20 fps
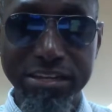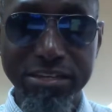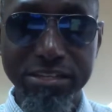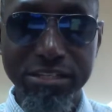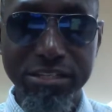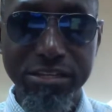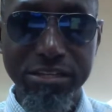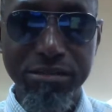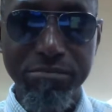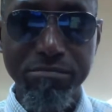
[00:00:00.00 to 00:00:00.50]

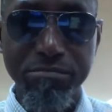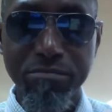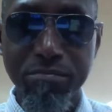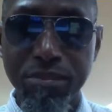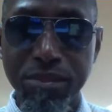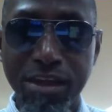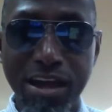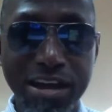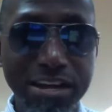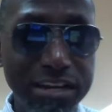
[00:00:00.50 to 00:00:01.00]
team.
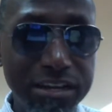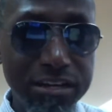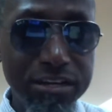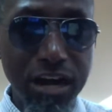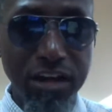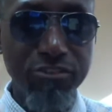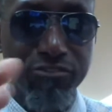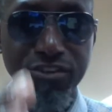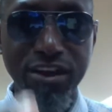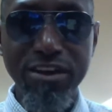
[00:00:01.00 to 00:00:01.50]
And they got
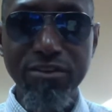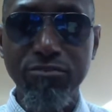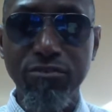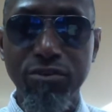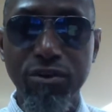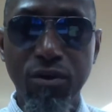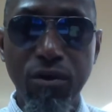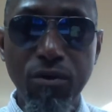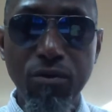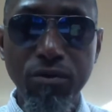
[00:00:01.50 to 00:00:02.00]
Traore
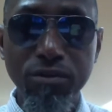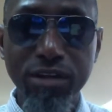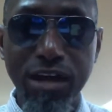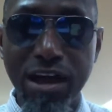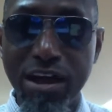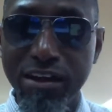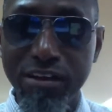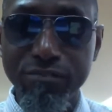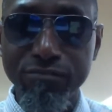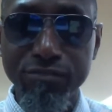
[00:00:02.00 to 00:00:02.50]
out
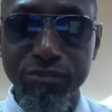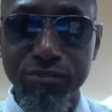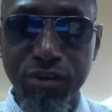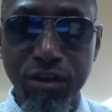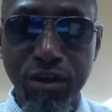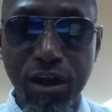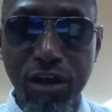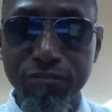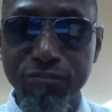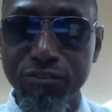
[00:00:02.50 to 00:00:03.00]

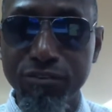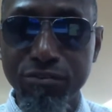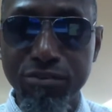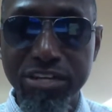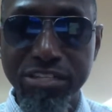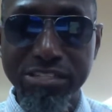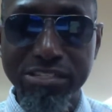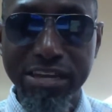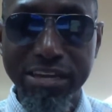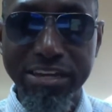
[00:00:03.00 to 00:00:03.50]
after the
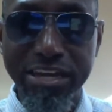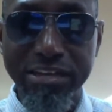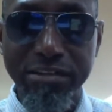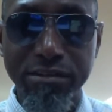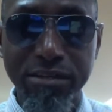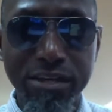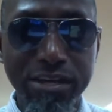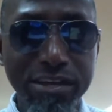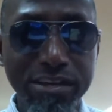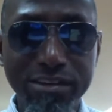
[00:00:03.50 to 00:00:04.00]
races again.
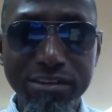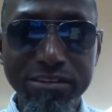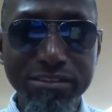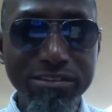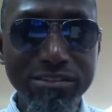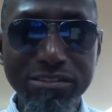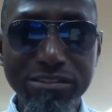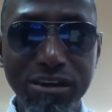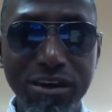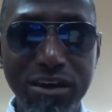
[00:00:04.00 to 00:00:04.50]

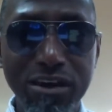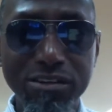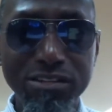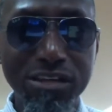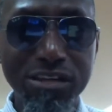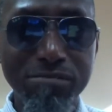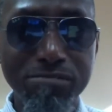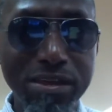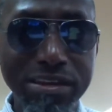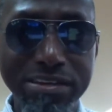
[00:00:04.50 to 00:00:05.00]
And
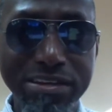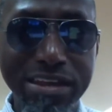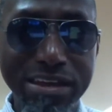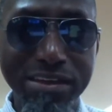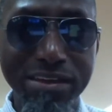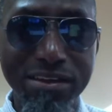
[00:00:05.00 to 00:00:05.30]
Otamendi